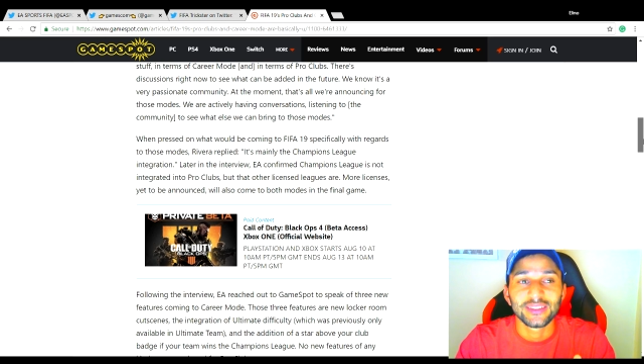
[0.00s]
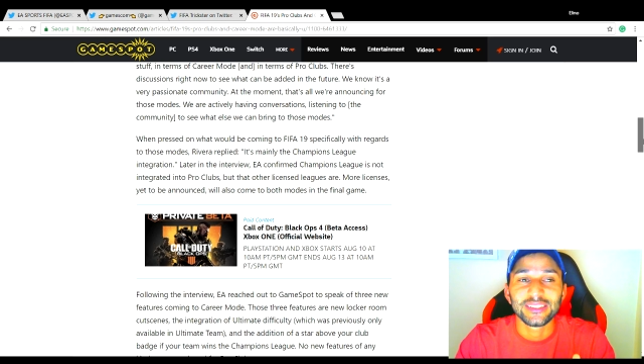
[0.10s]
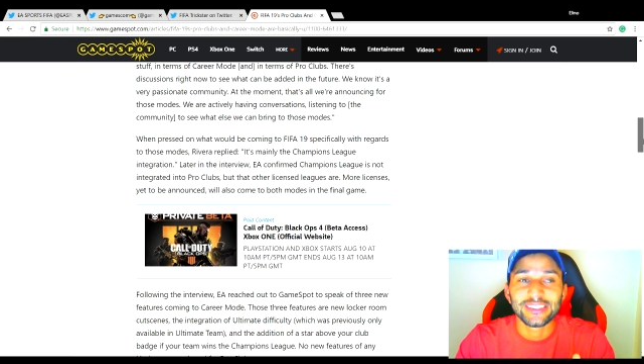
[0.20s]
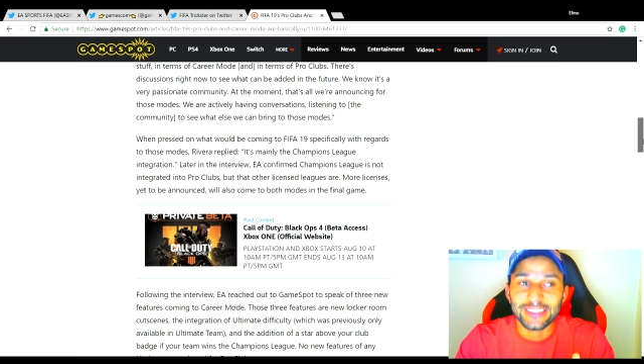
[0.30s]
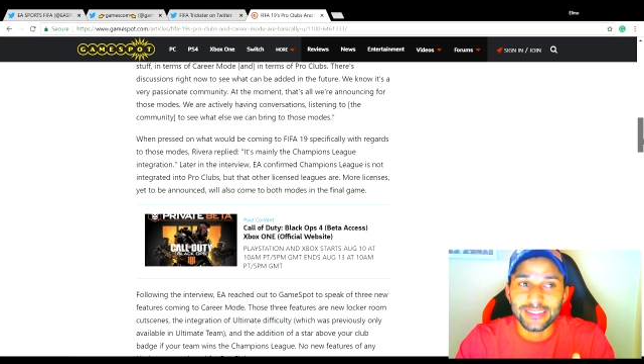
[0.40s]

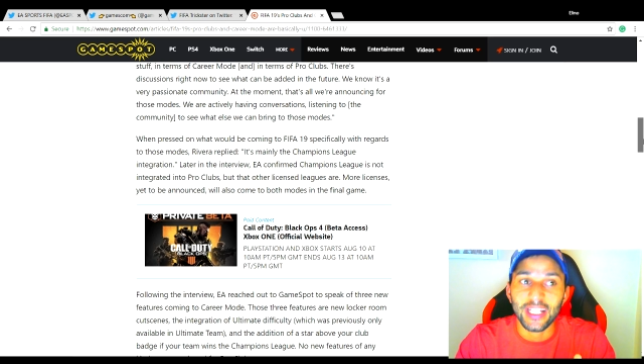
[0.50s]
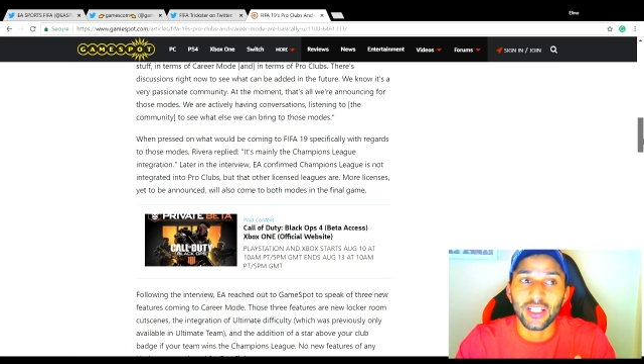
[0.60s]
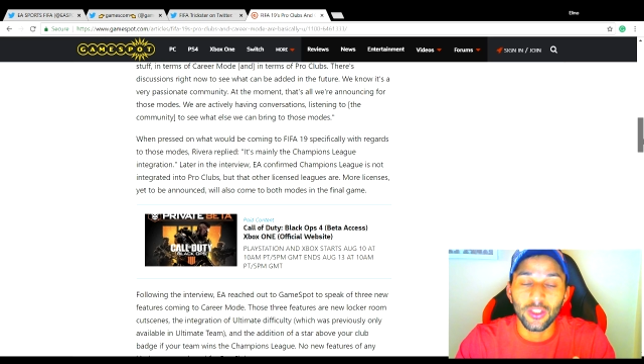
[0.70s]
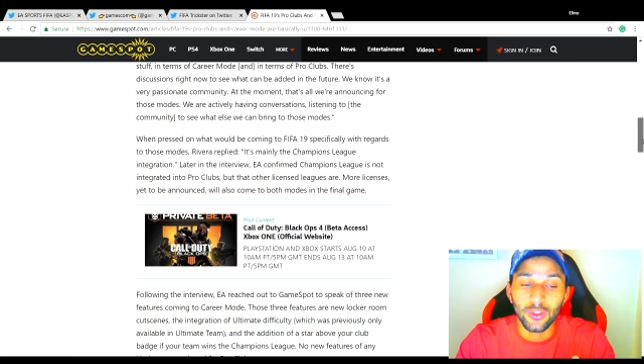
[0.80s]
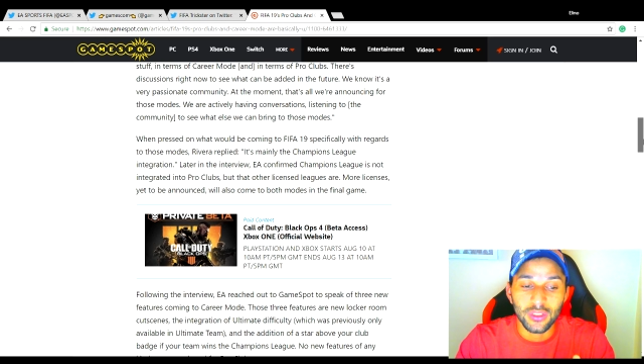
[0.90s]
They're going
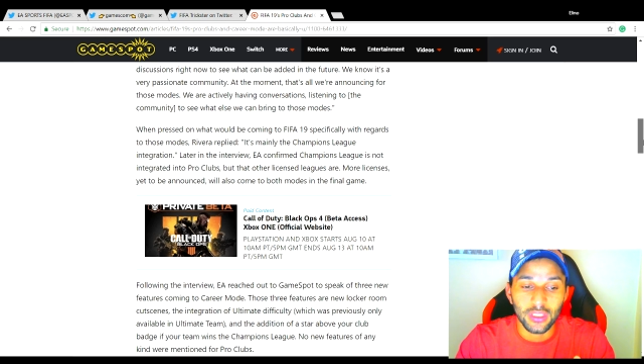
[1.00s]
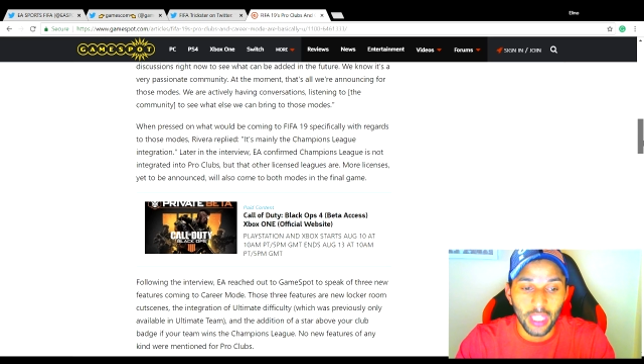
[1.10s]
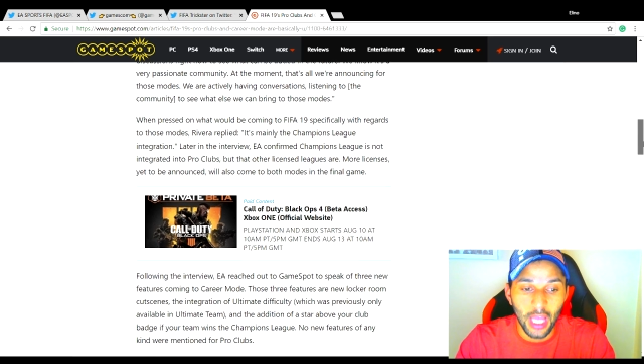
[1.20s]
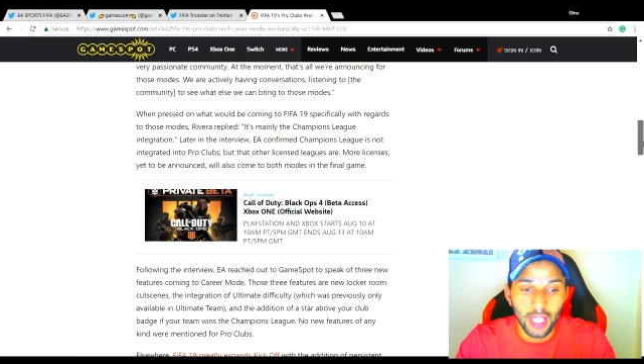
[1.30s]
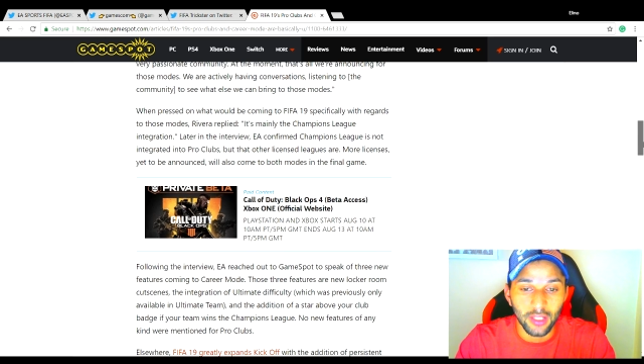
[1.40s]
to lose a
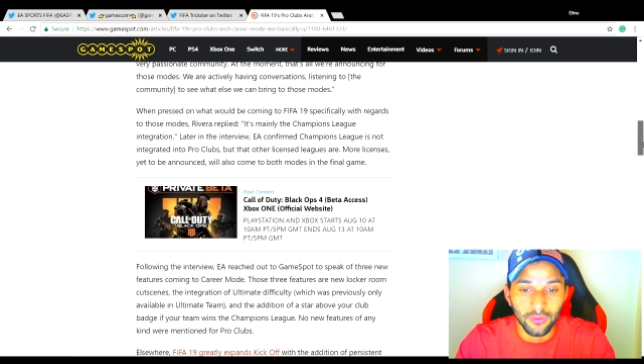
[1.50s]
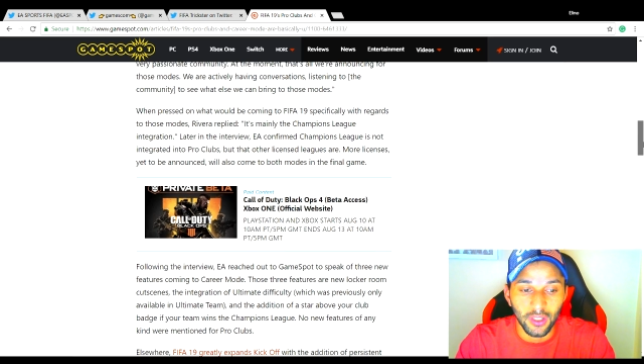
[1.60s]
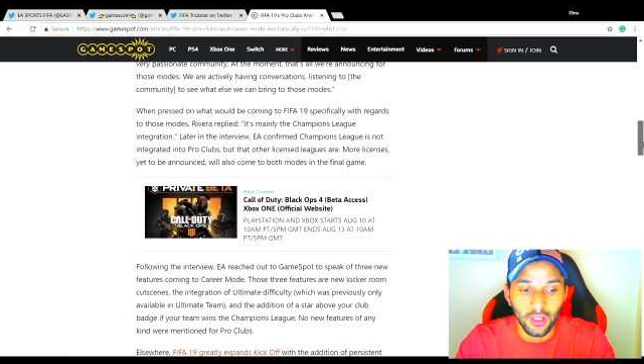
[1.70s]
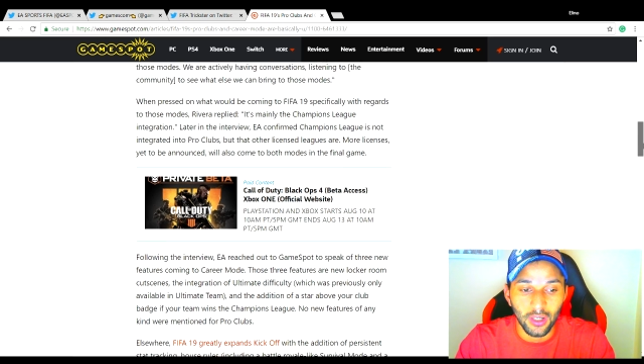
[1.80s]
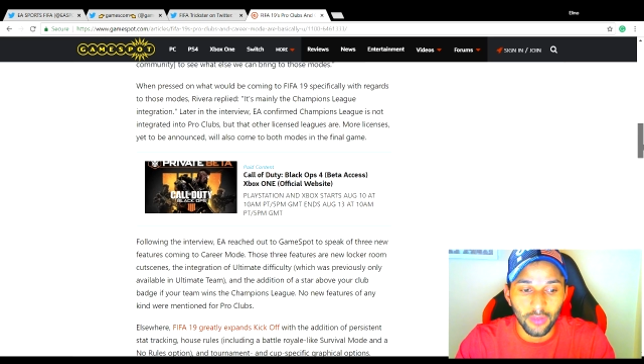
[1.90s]
lot
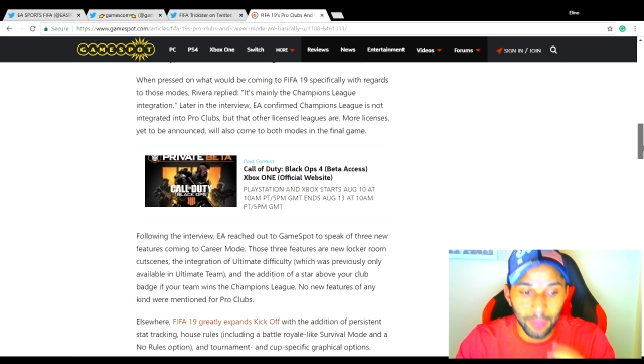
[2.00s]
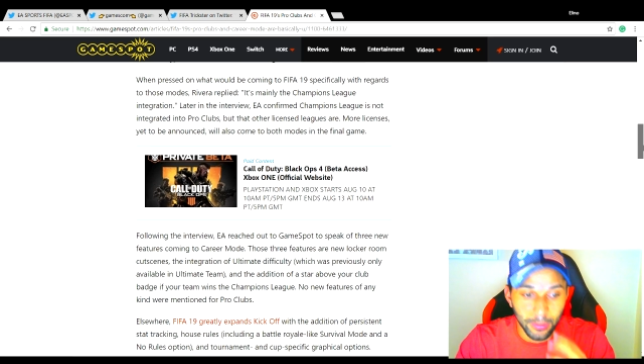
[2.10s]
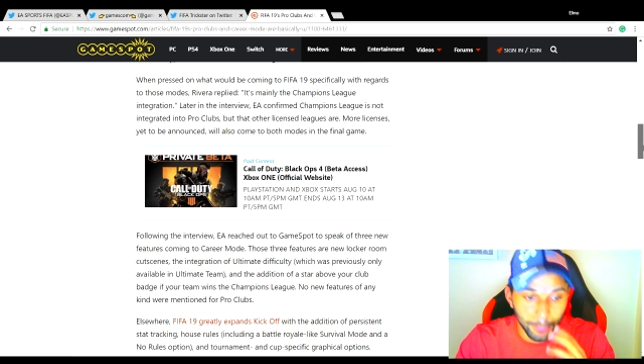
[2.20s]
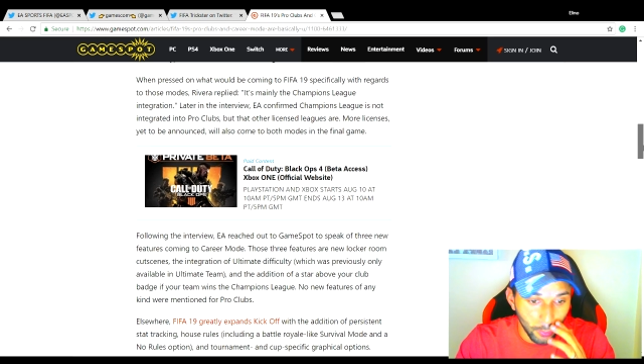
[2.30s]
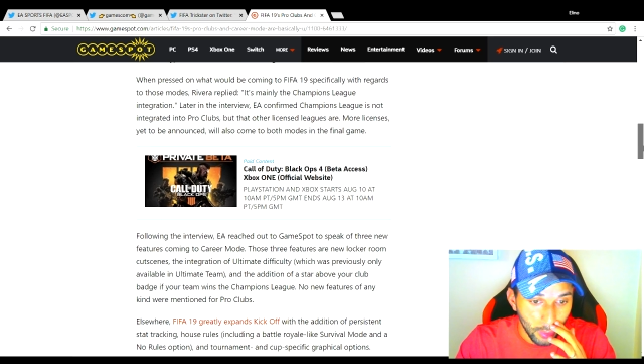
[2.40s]
of
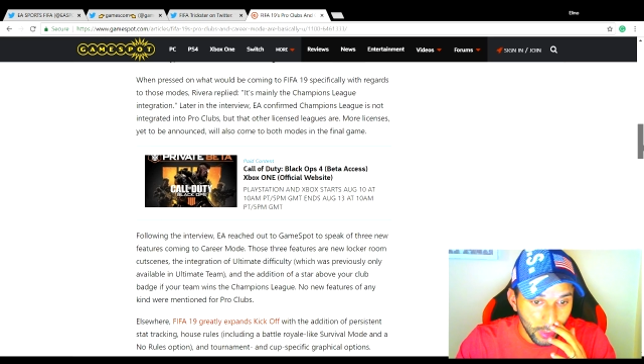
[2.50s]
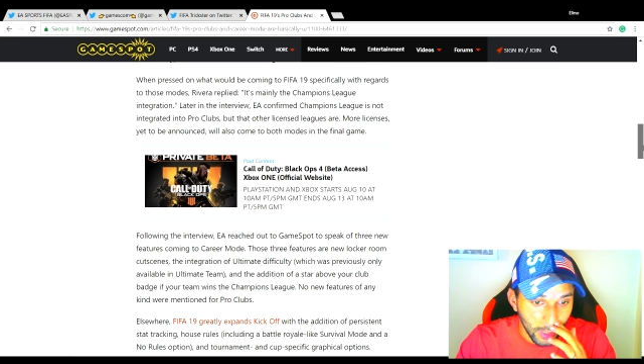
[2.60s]
people,